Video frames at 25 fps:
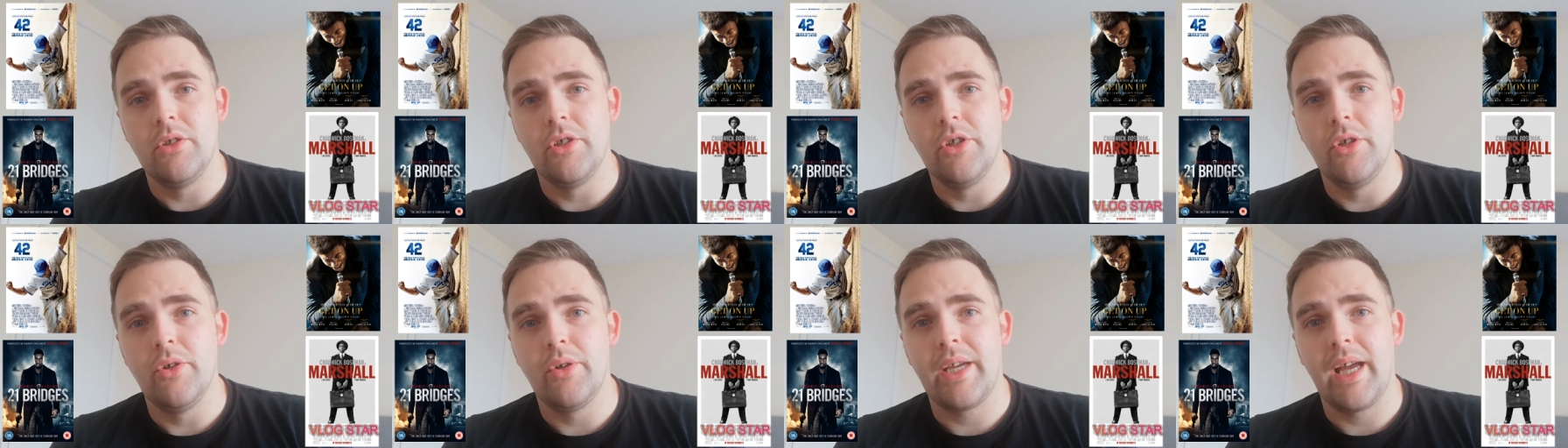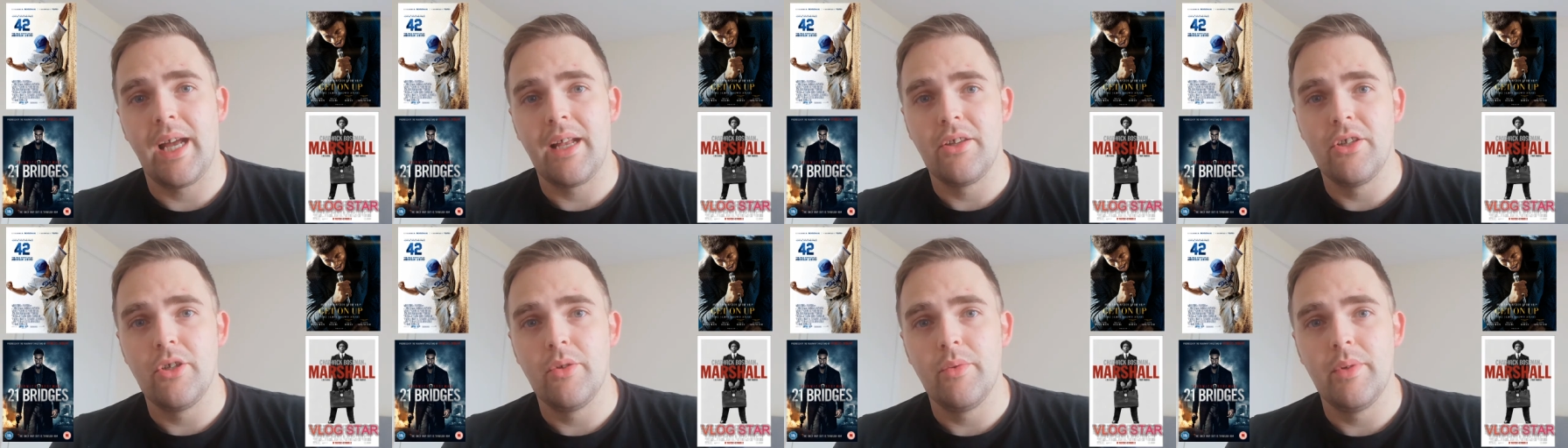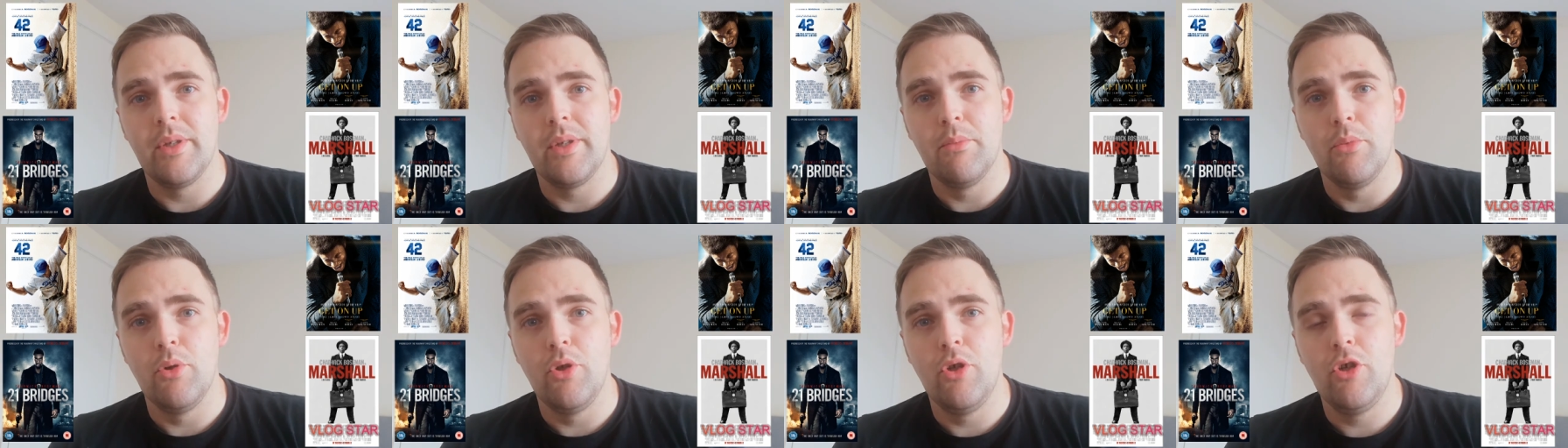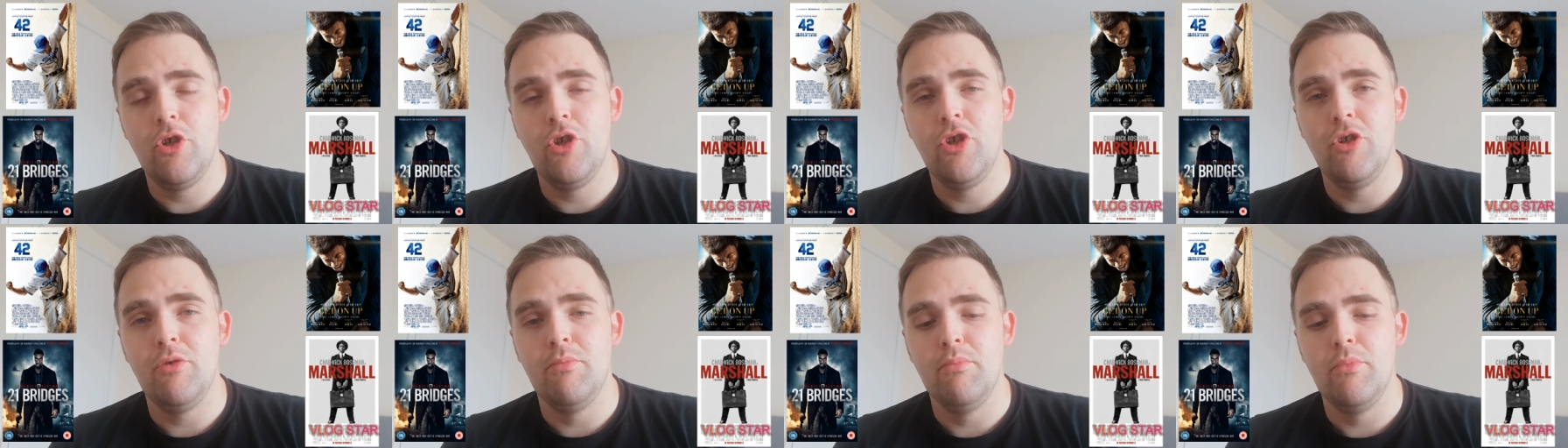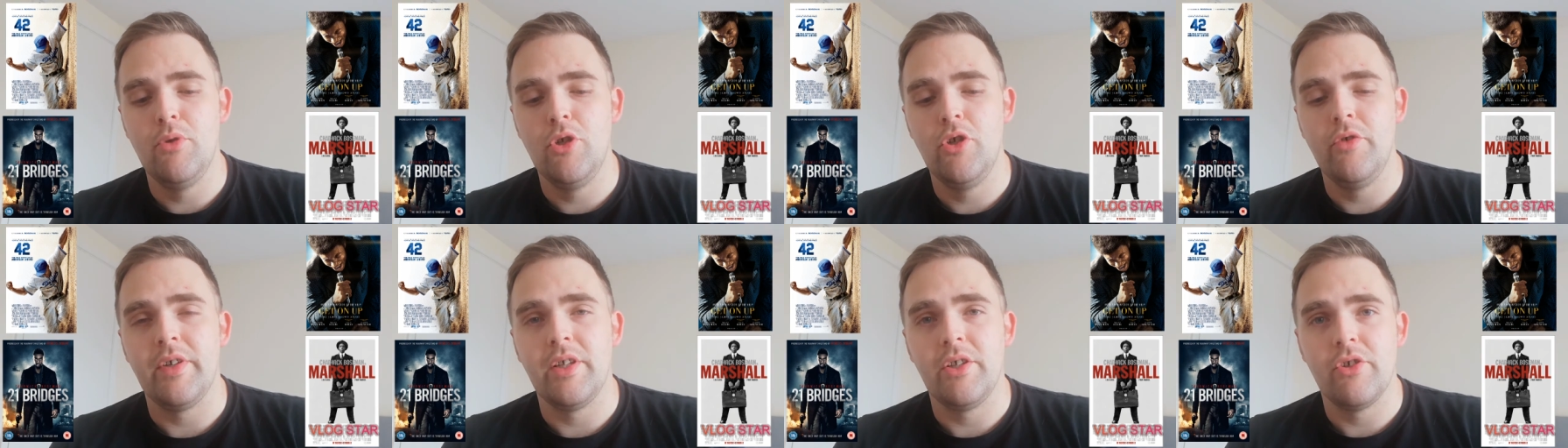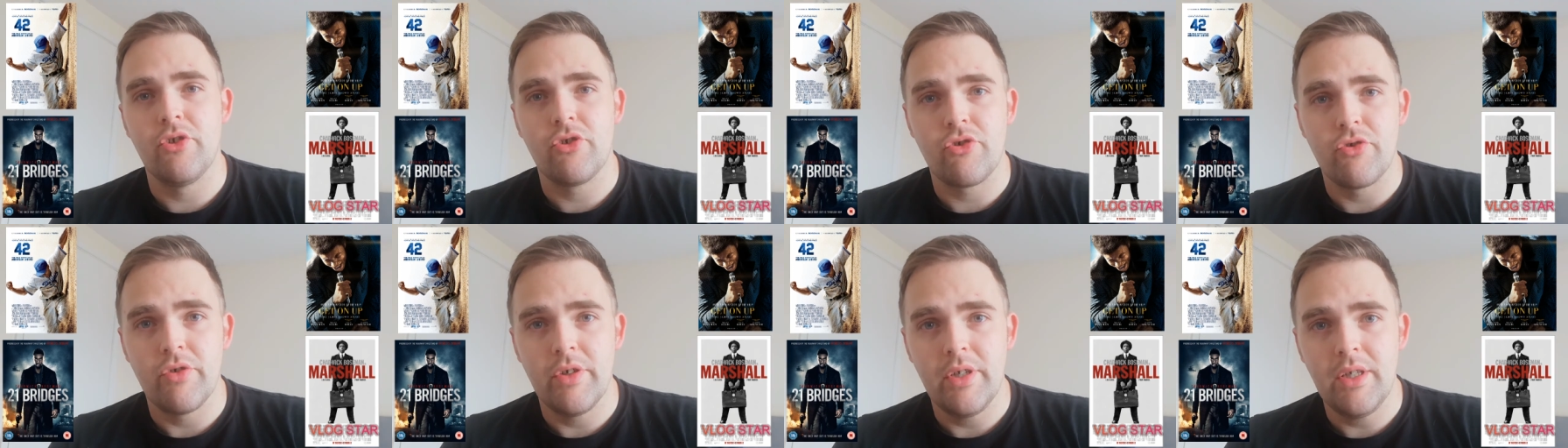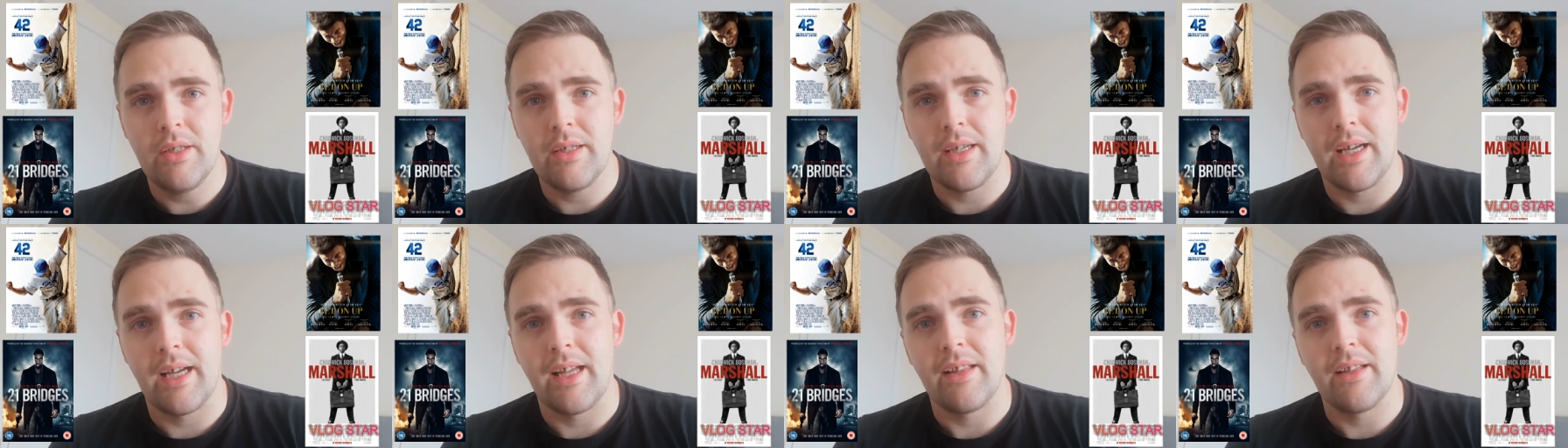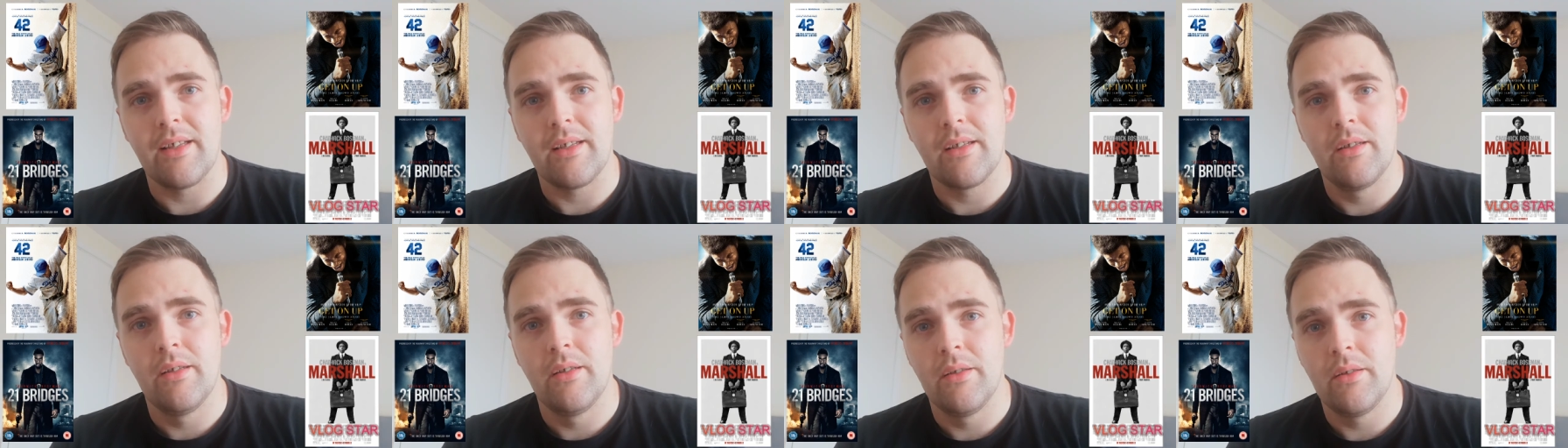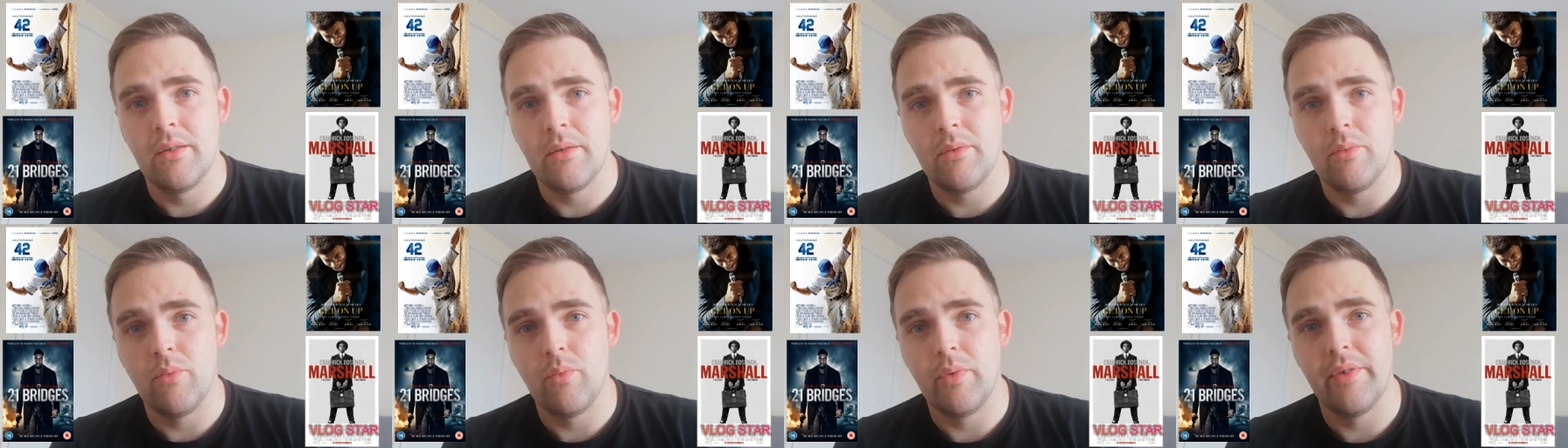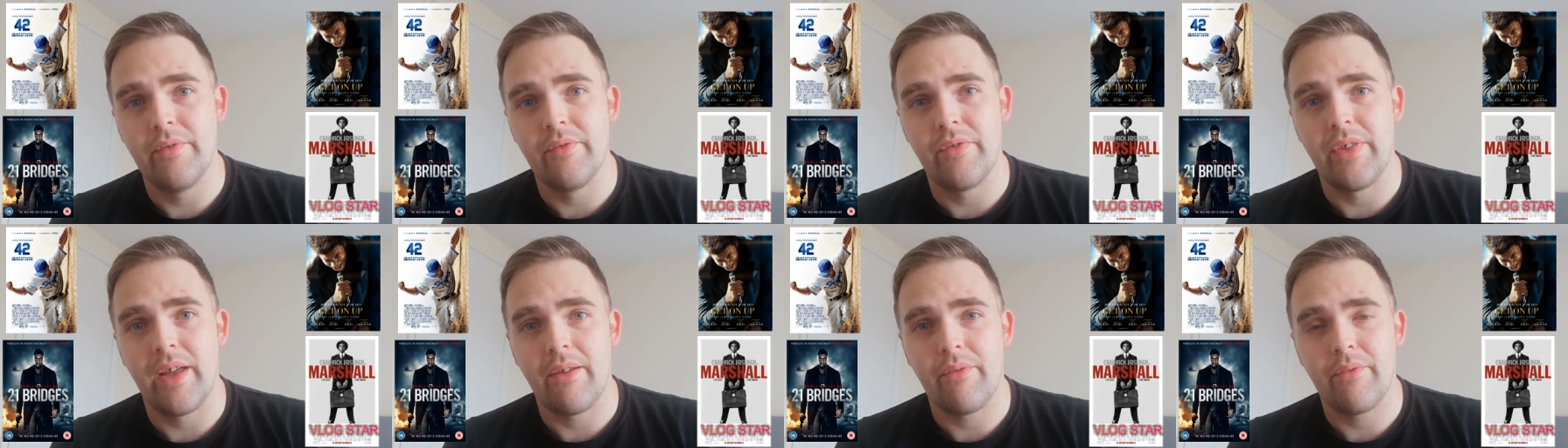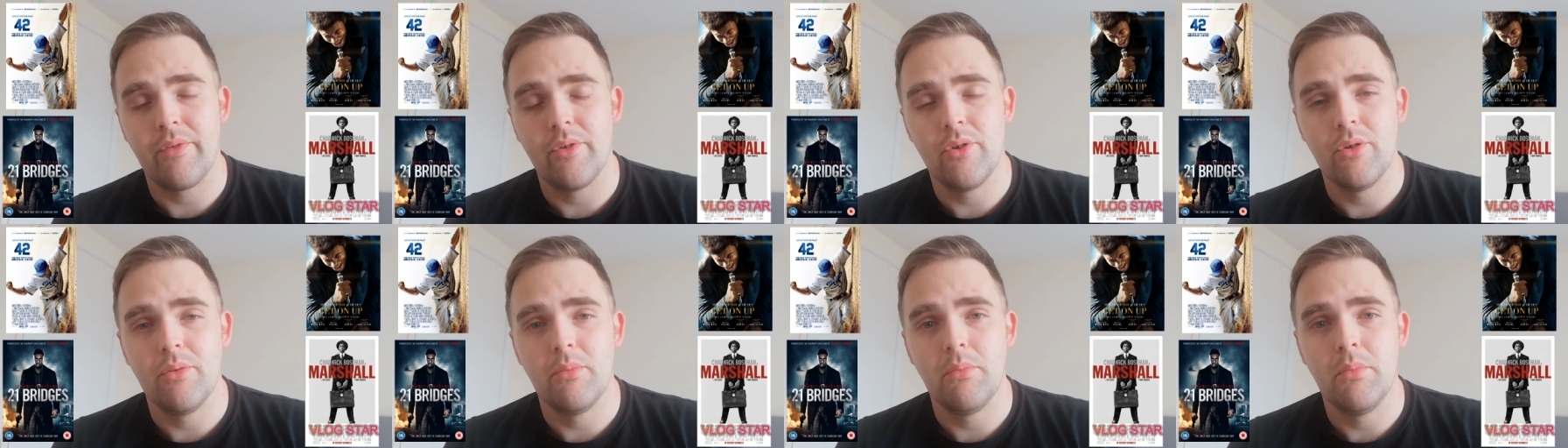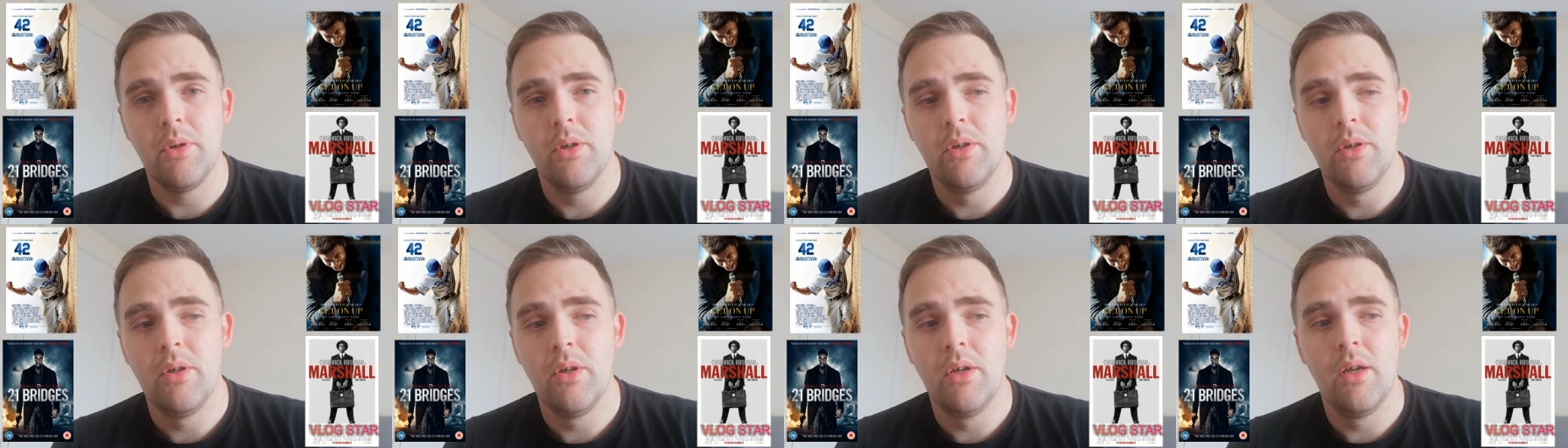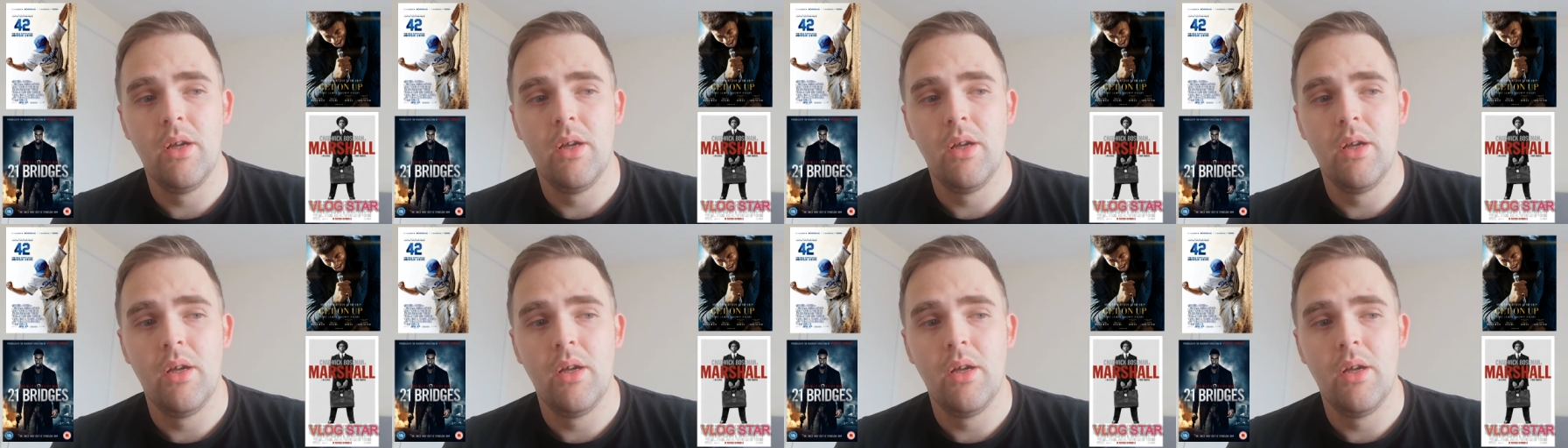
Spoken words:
you can do in the movie industry with that film.